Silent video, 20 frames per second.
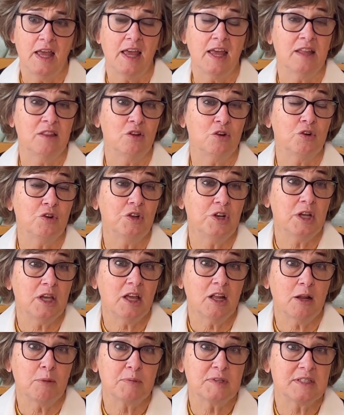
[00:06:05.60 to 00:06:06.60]
And they're going to
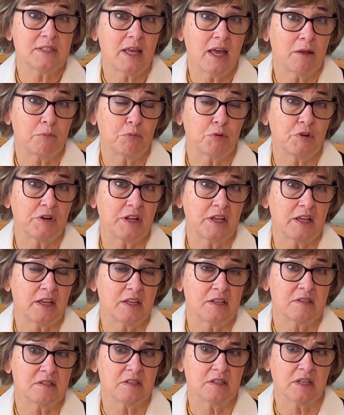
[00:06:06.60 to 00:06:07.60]
get upset pretty
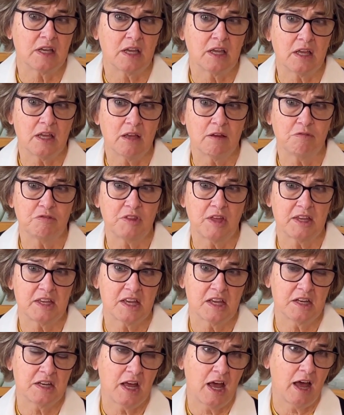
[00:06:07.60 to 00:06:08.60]
easily if they
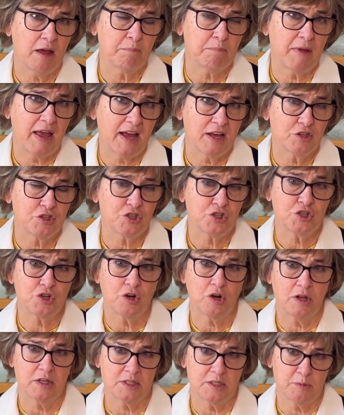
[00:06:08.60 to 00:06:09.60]
cannot
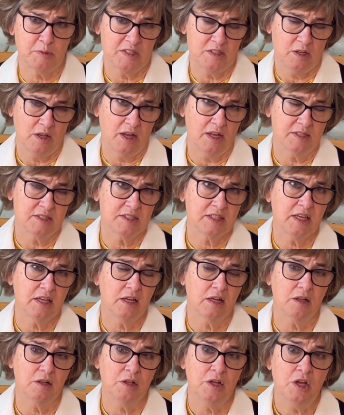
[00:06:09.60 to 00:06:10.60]
master a
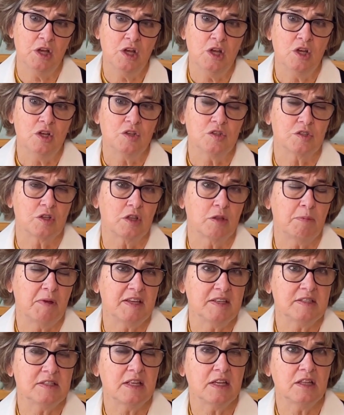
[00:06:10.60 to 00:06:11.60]
skill. So the
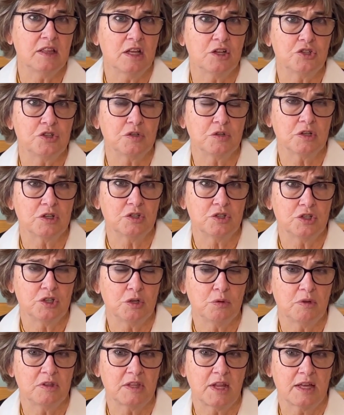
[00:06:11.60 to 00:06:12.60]
best thing that you can
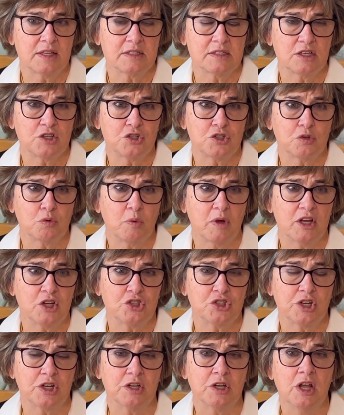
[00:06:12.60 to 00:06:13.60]
do in that
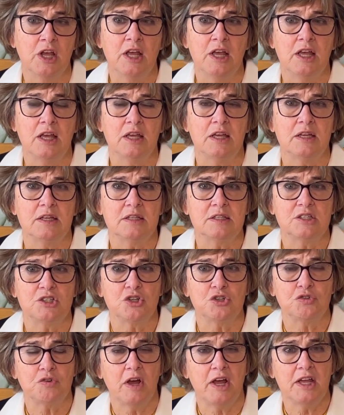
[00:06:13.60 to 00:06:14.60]
situation is to
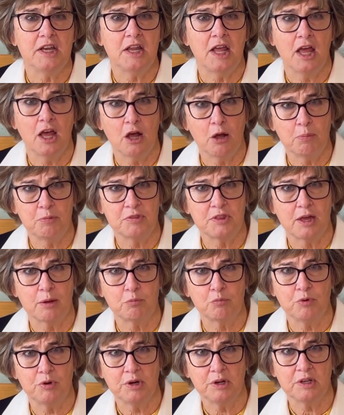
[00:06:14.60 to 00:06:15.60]
try and help
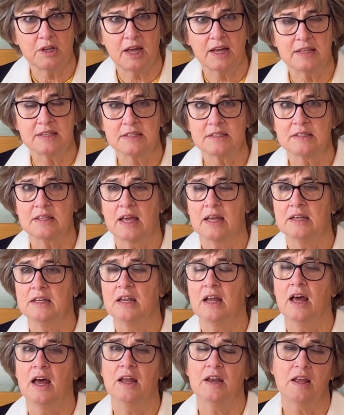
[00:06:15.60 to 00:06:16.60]
them realize that
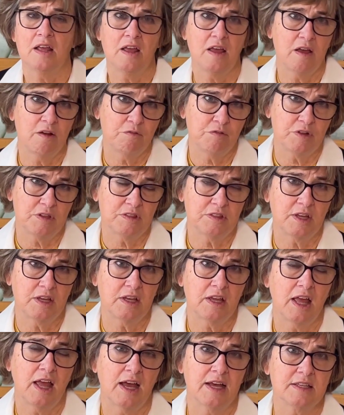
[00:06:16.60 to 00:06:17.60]
not
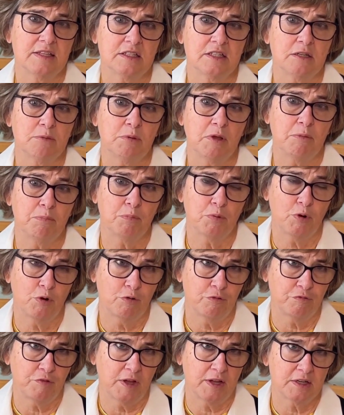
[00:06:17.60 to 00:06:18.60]
everything has to be
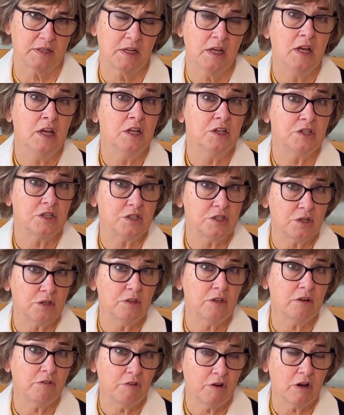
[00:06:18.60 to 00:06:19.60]
perfect. To do
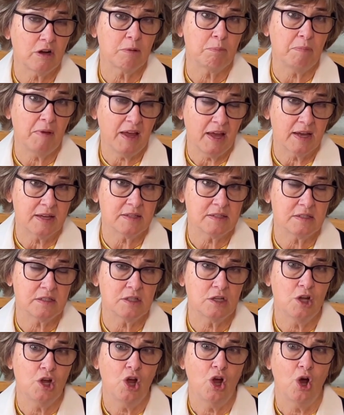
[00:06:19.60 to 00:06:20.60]
their very
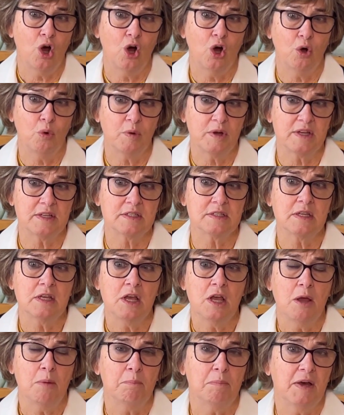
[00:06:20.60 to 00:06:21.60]
best always,
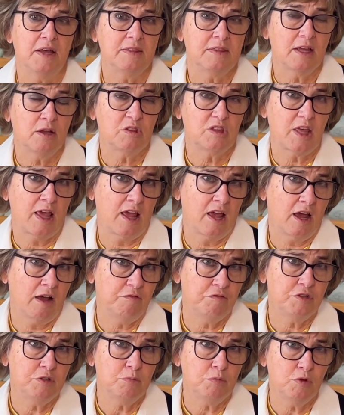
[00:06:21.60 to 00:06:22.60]
but that they
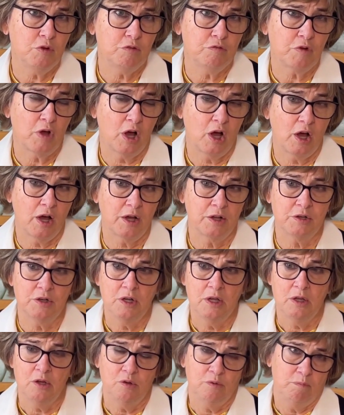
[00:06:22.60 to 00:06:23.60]
have to move on
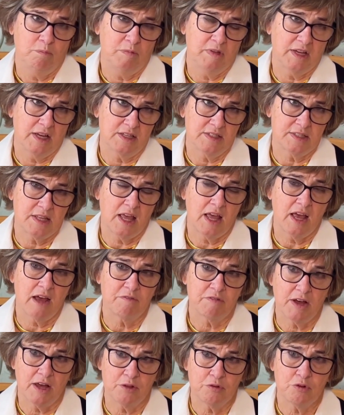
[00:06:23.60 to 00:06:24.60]
because they have
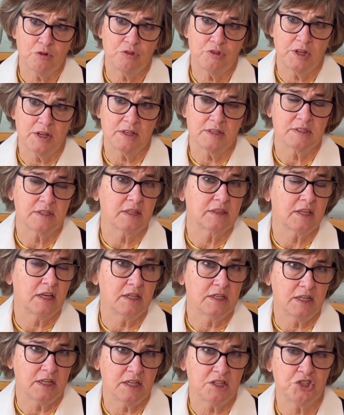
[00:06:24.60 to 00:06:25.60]
other things that they
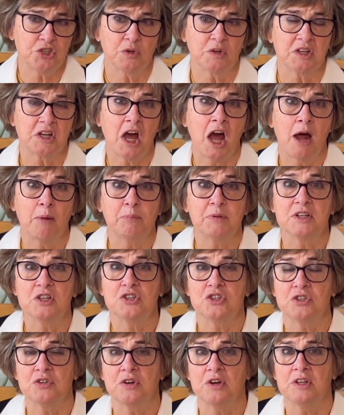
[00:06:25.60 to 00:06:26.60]
need to
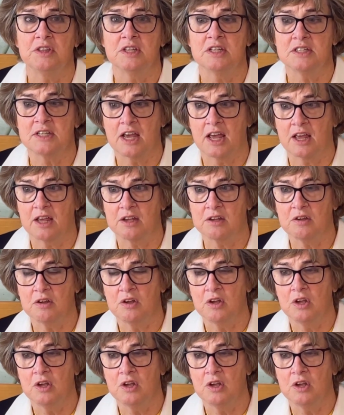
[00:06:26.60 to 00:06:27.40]
accomplish during the day.